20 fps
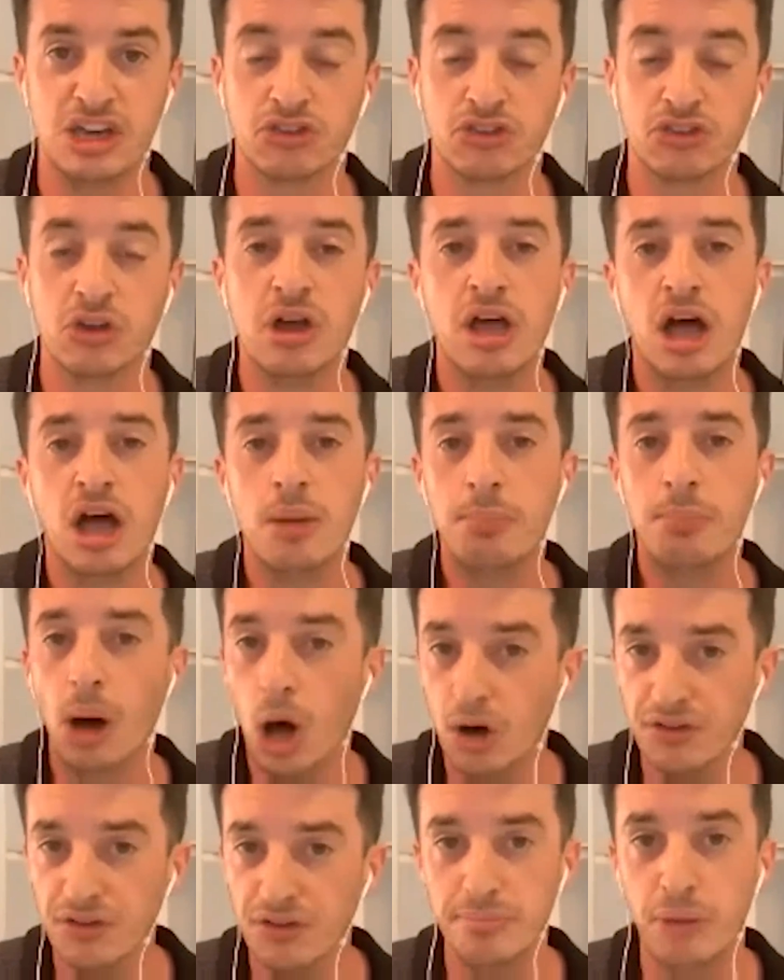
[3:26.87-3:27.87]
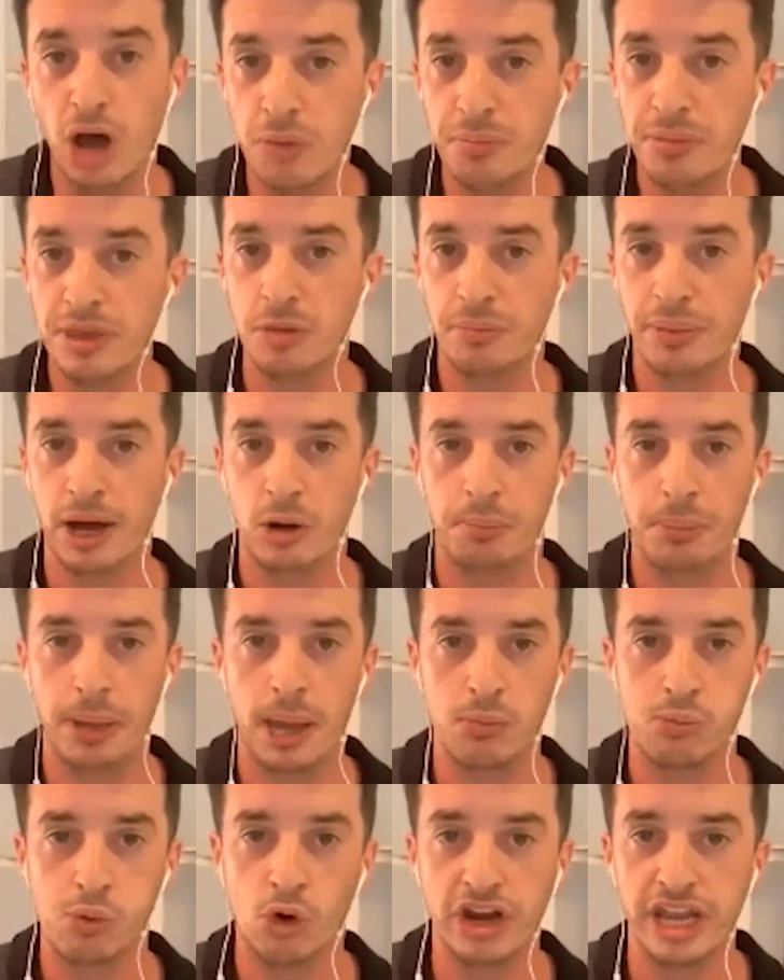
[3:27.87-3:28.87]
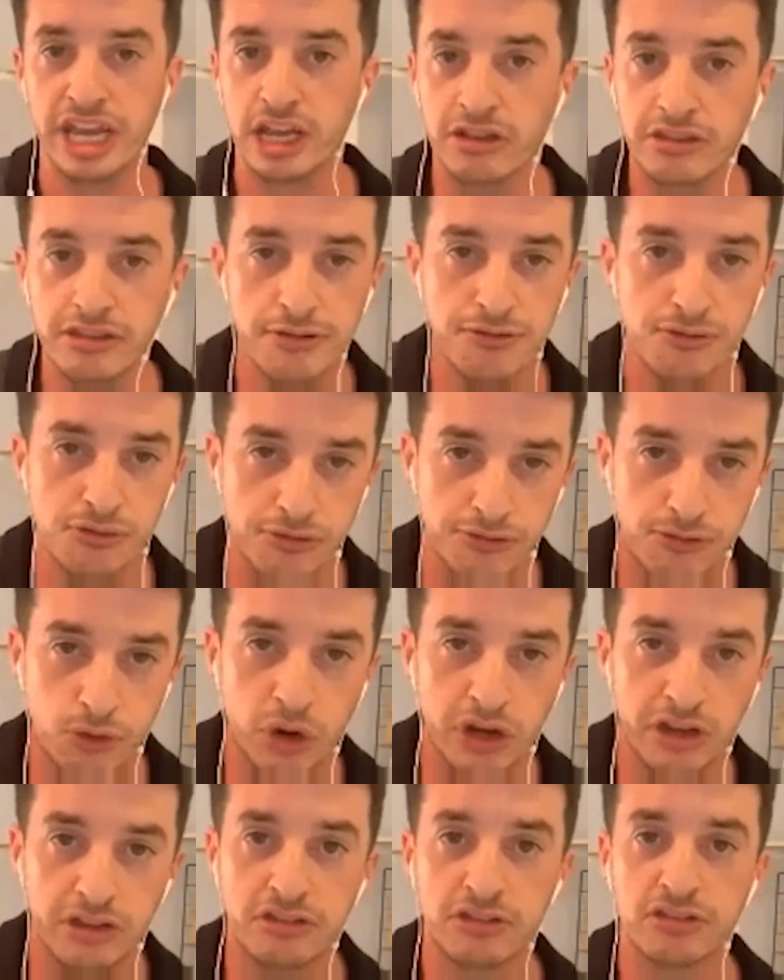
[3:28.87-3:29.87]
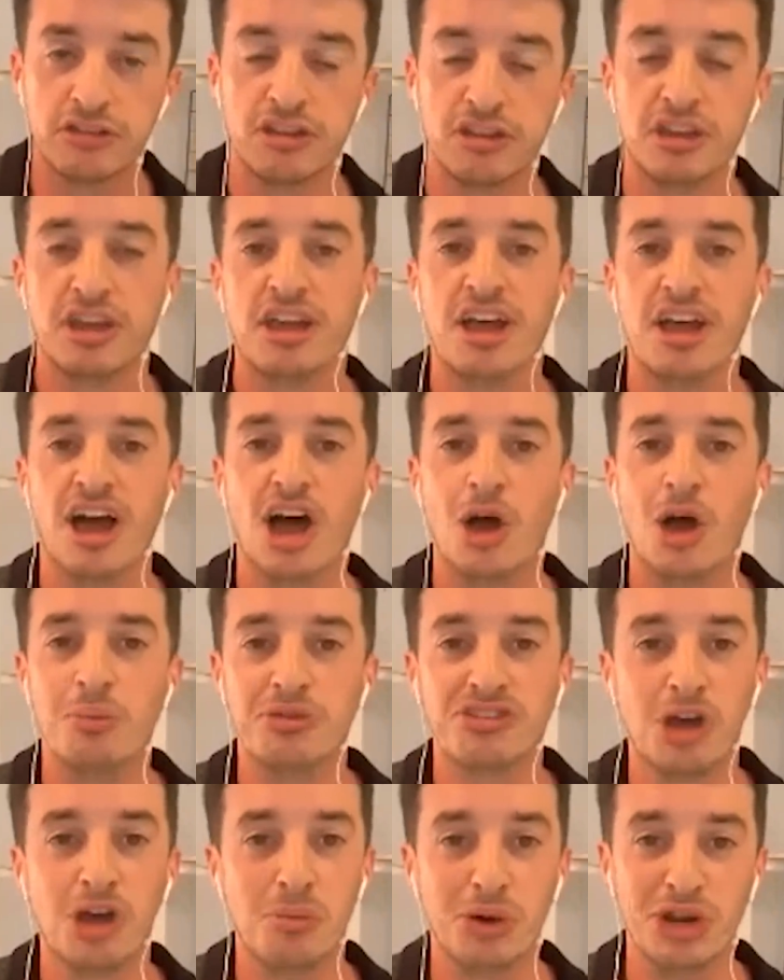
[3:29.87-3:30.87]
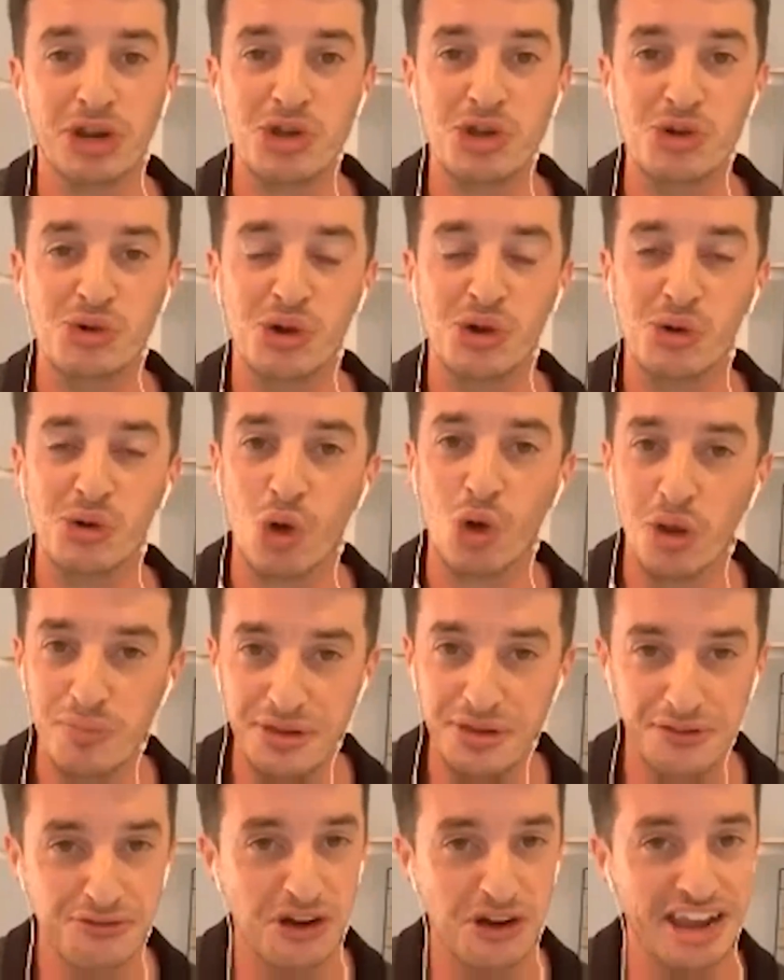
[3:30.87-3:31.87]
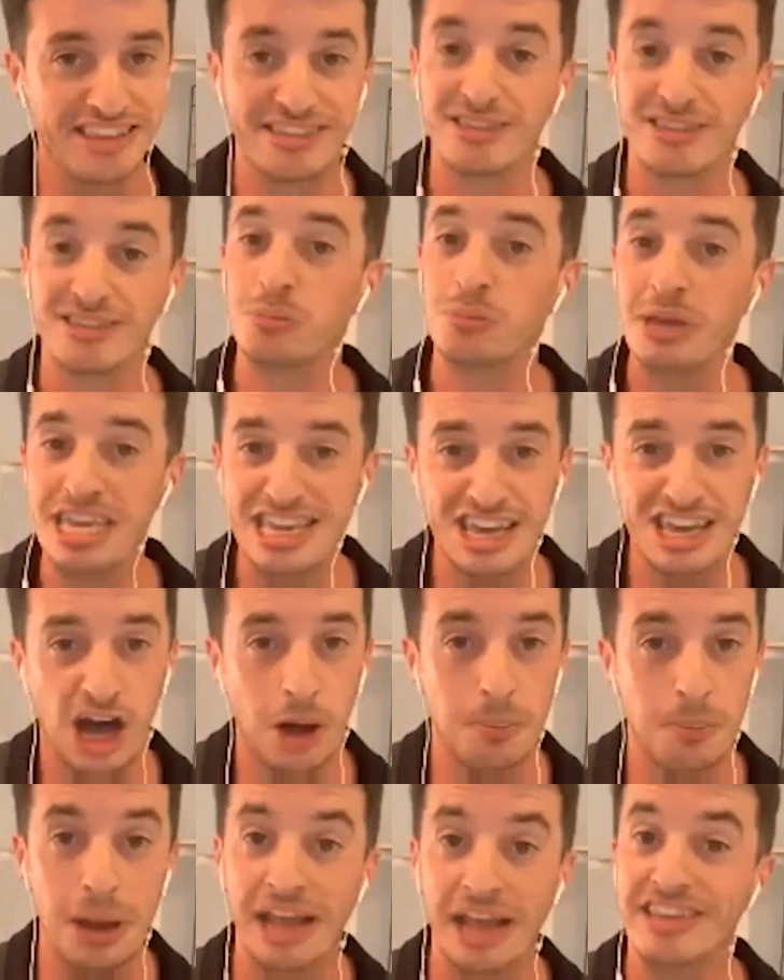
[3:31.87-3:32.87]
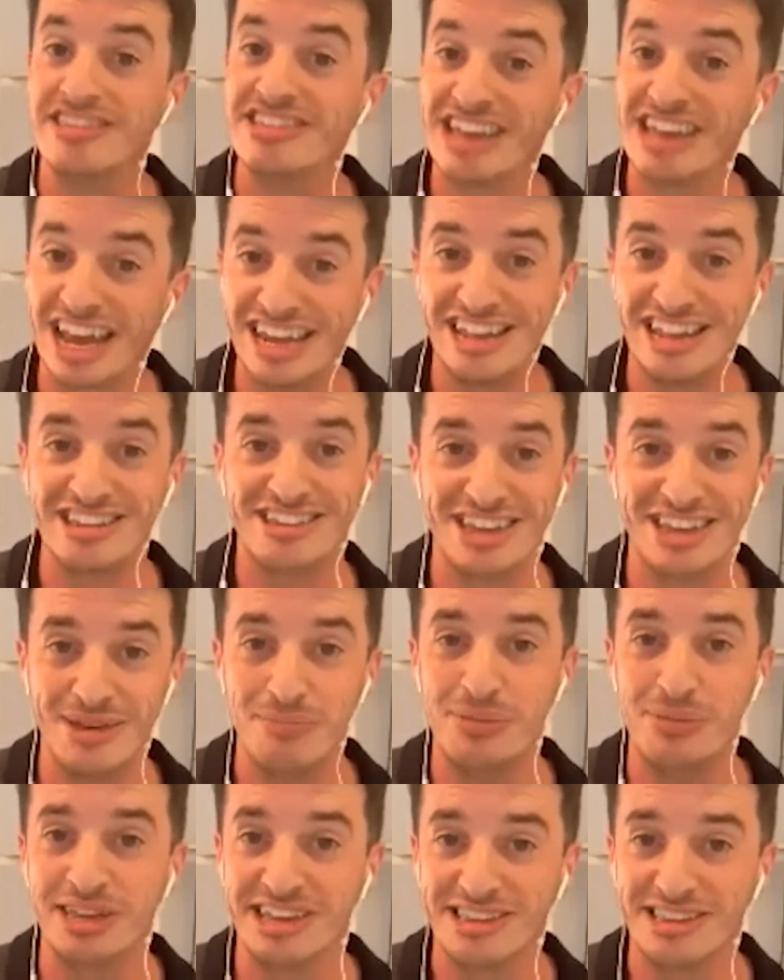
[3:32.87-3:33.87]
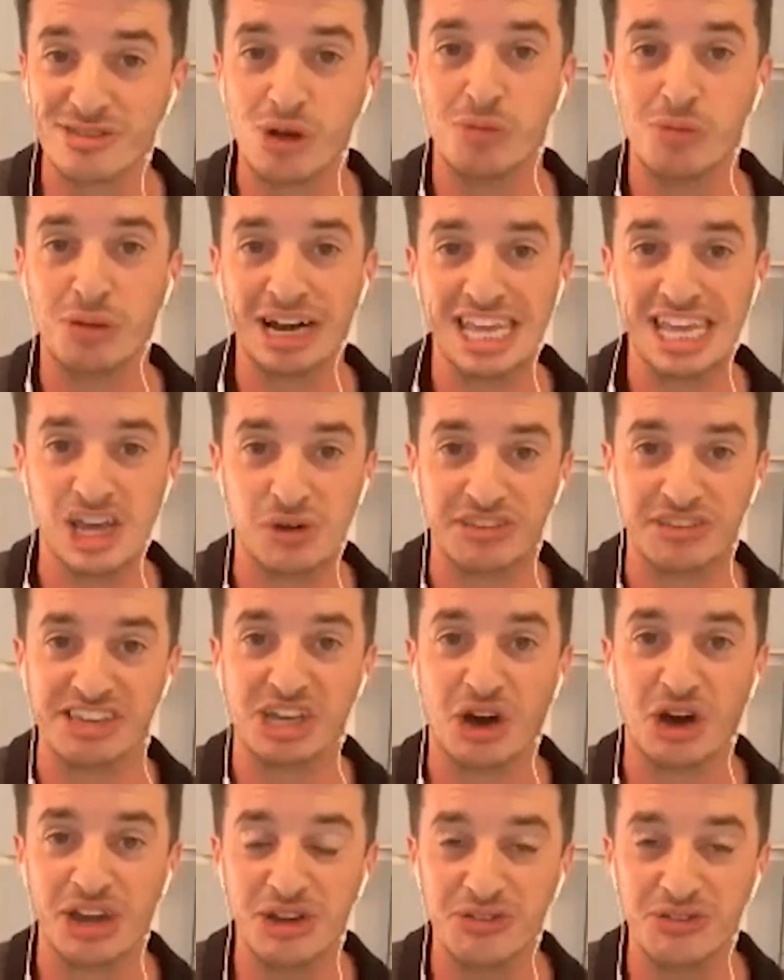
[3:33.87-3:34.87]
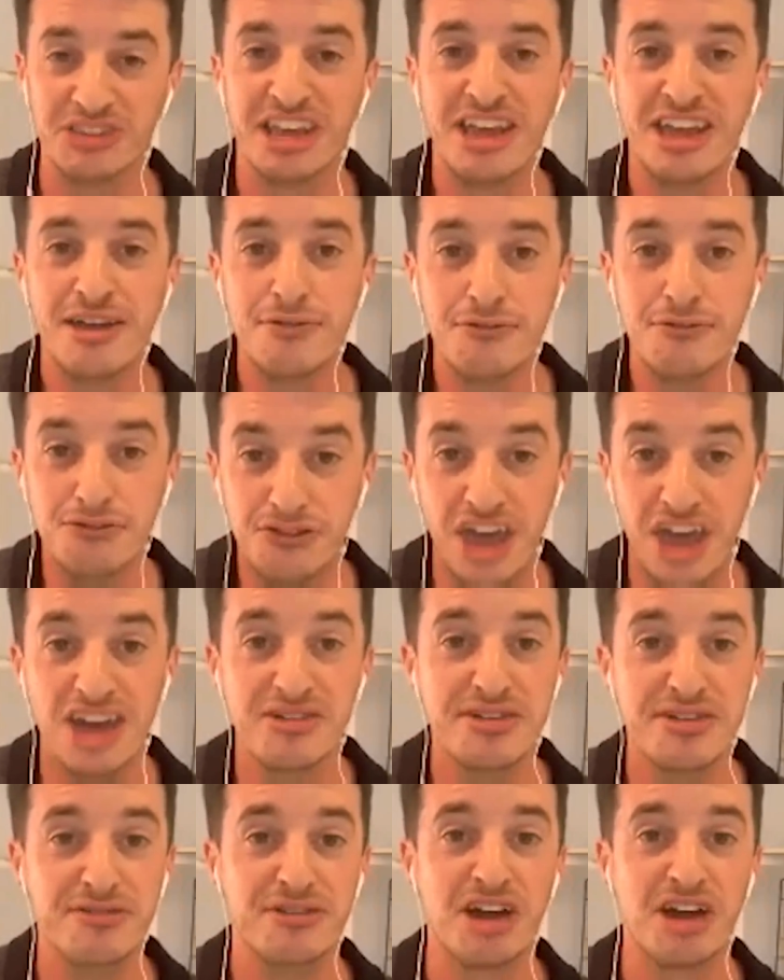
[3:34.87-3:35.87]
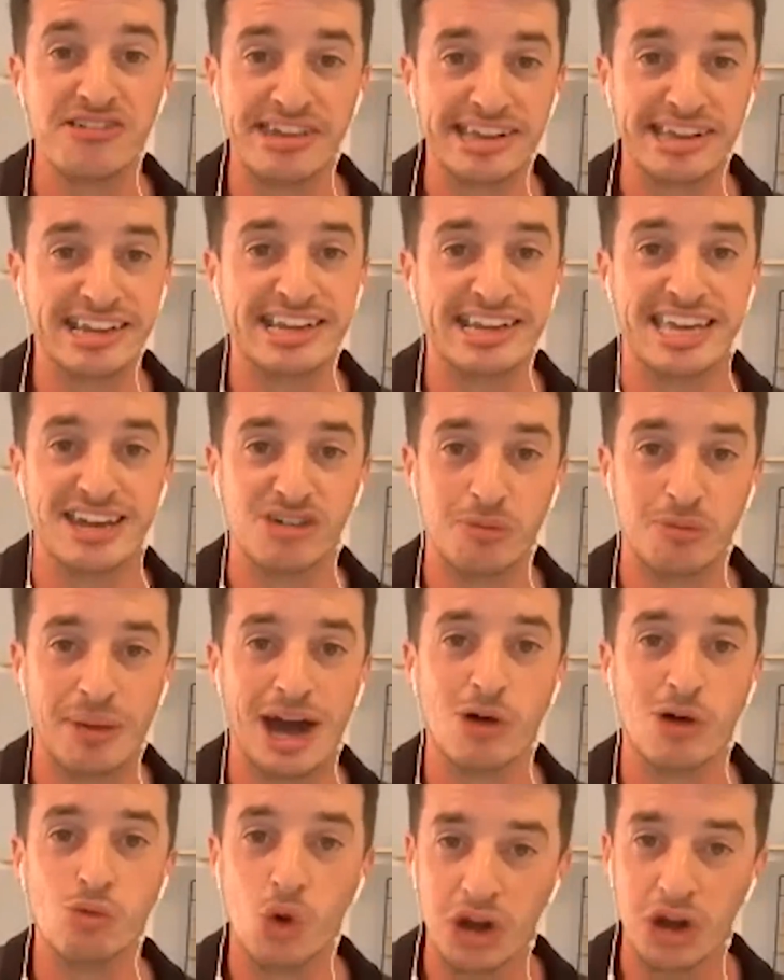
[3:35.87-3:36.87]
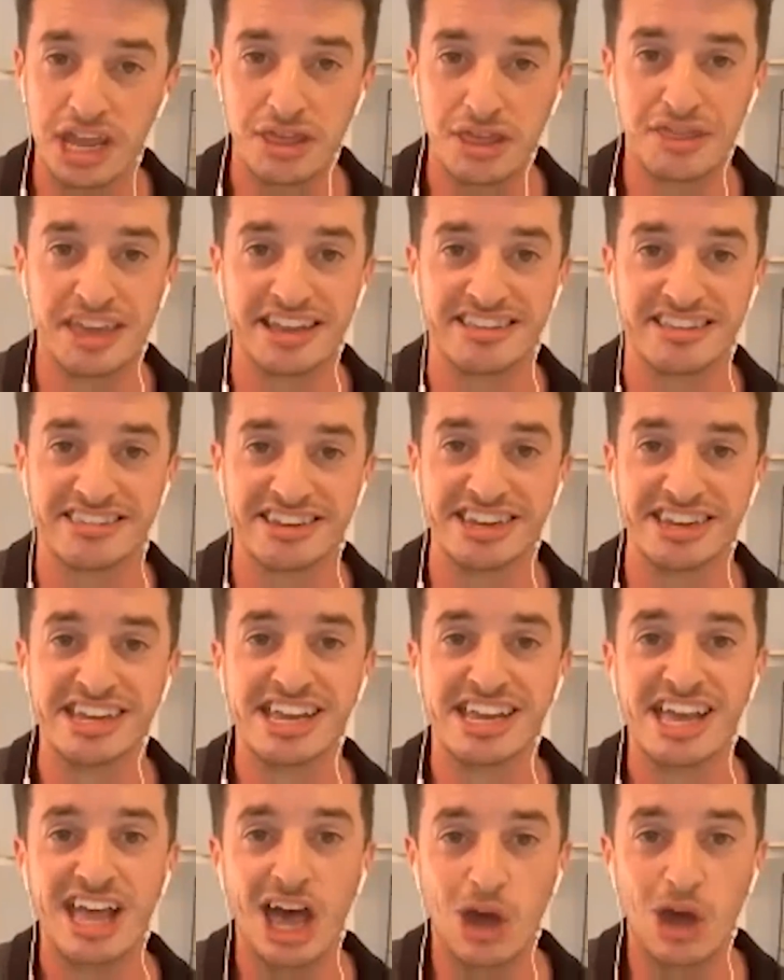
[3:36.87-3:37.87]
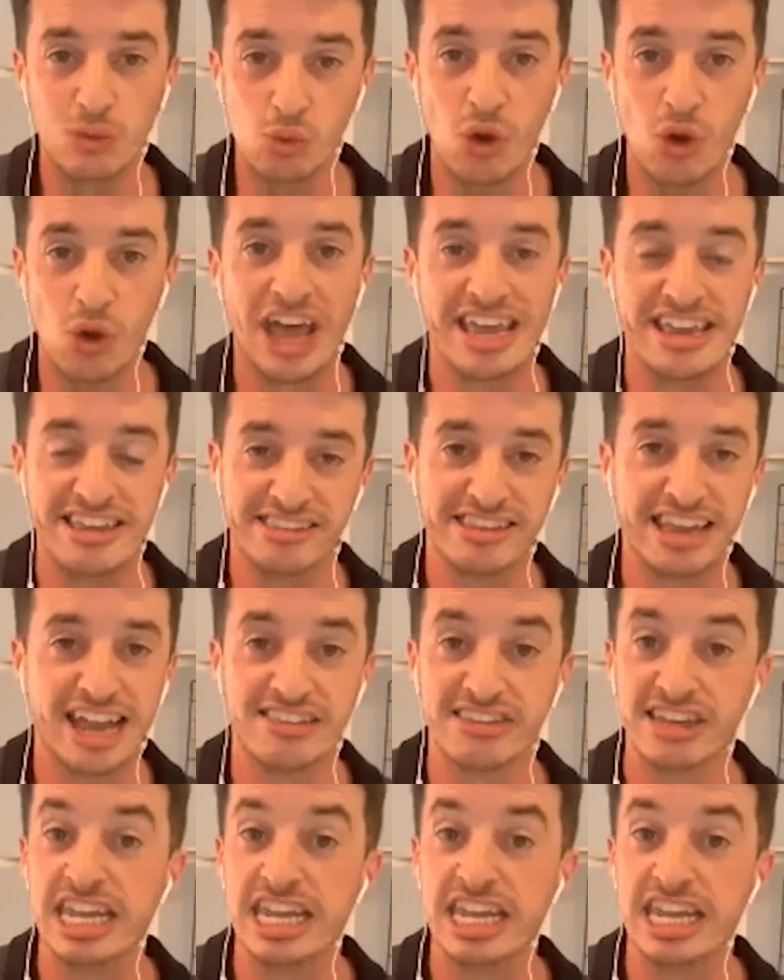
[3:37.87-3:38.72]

So part of it might be about Pep wanting a different voice, um, someone who won't be afraid to speak up and challenge him, because Juan Manuel Lillo is a guy who's very, very clear about what he thinks and, and where he stands.